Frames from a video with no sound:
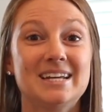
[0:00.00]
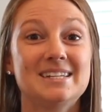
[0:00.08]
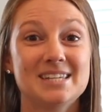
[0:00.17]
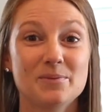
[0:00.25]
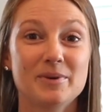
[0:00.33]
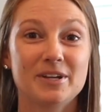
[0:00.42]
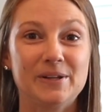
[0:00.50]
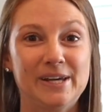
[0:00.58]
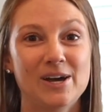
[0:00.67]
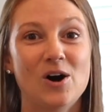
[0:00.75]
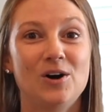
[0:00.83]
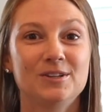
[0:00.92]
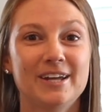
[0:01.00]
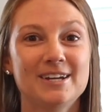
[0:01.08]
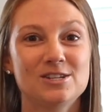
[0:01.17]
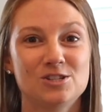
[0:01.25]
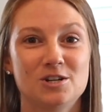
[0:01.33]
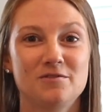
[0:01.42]
Typically,
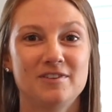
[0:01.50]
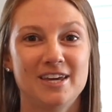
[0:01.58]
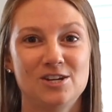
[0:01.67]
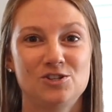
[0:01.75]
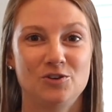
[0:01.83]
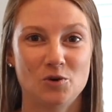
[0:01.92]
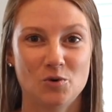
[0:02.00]
online certification